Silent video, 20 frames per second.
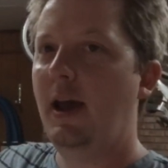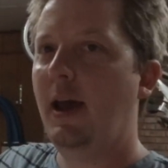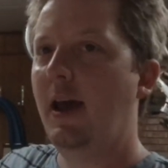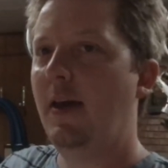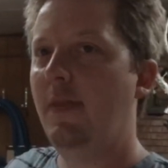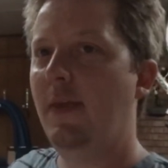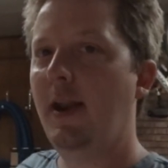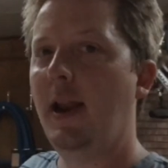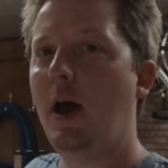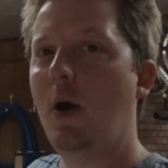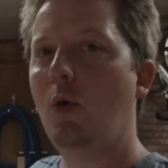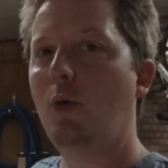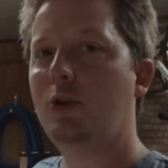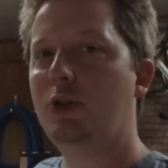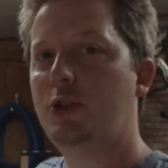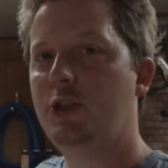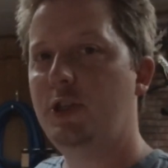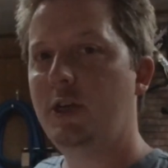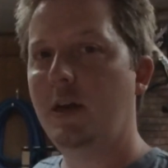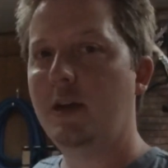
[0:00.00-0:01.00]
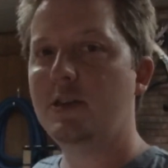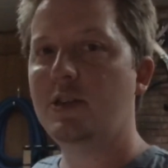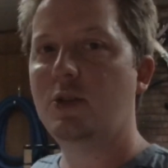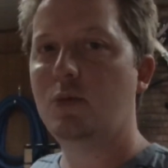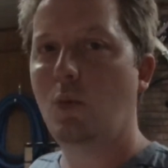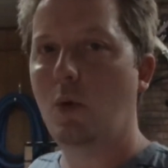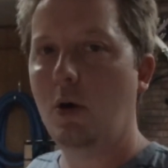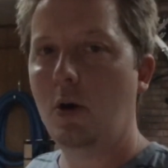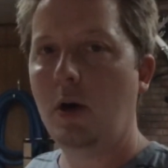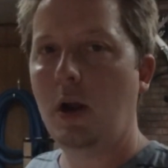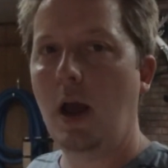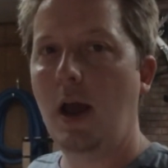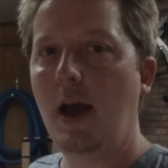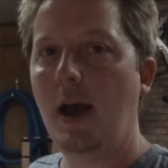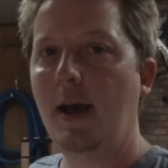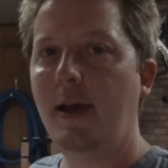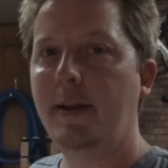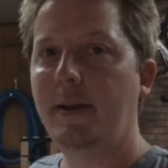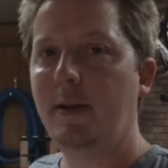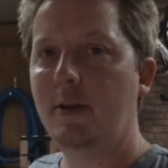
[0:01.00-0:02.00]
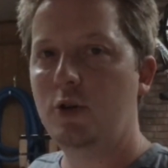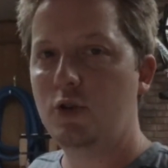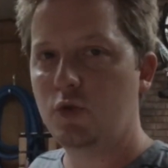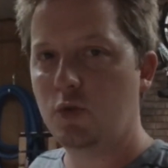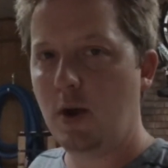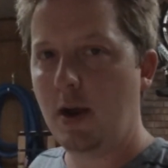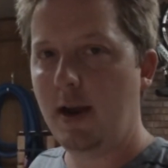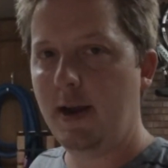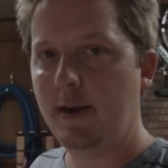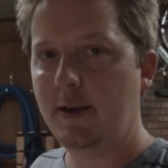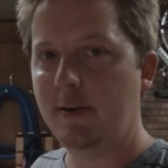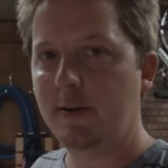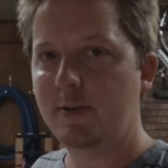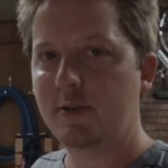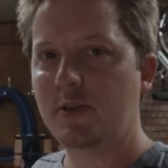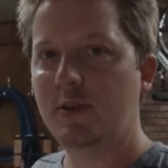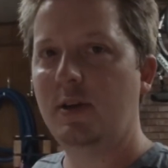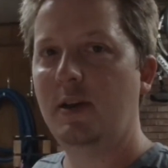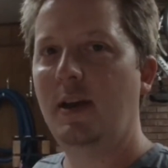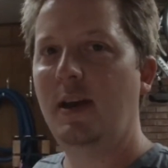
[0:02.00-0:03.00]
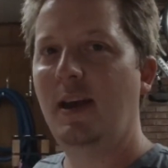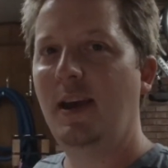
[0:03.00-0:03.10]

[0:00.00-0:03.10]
And then I will just work on dryers